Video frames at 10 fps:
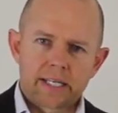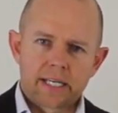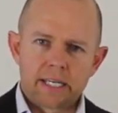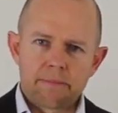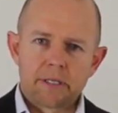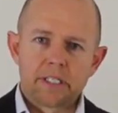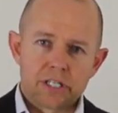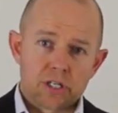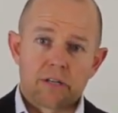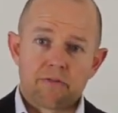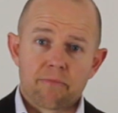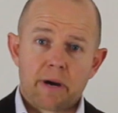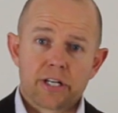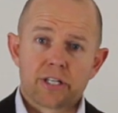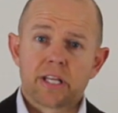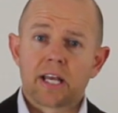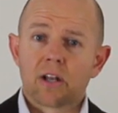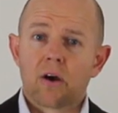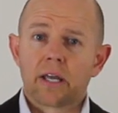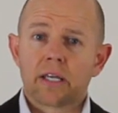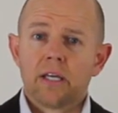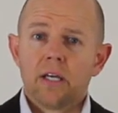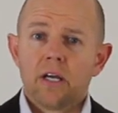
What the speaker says: keep additional information there, like